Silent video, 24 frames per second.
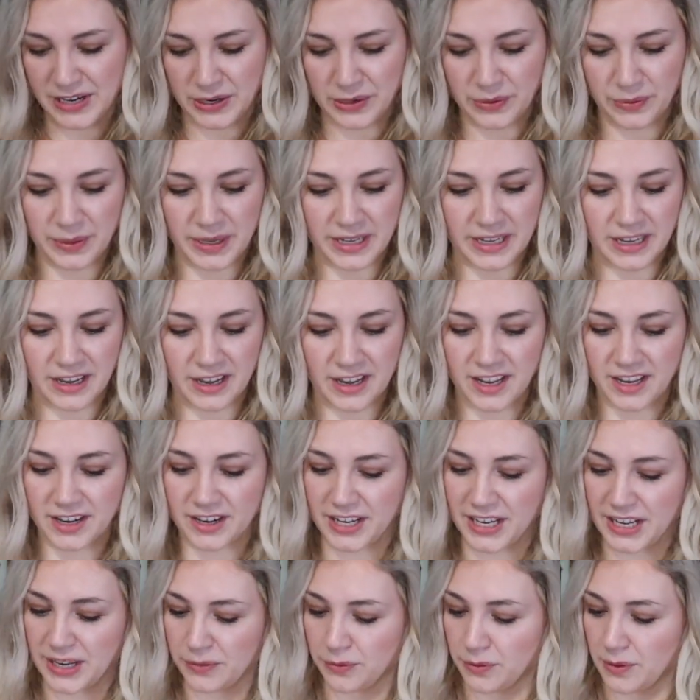We got
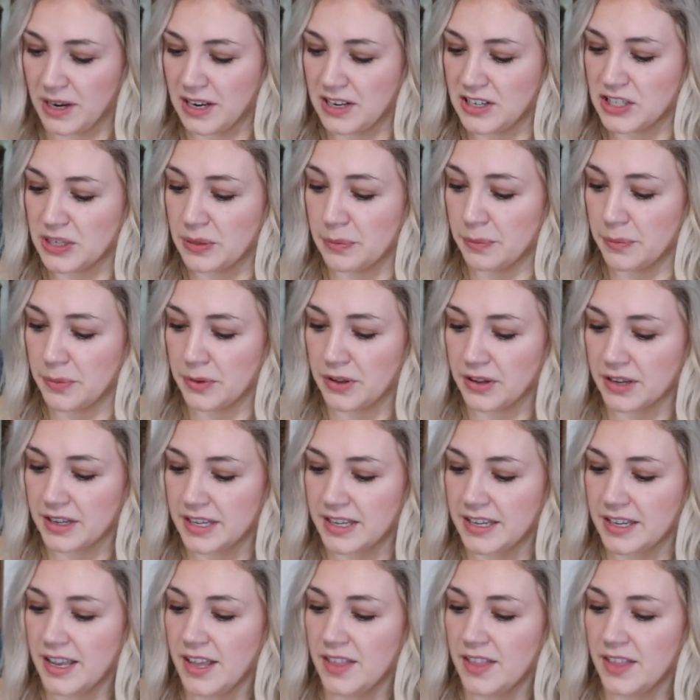a random book,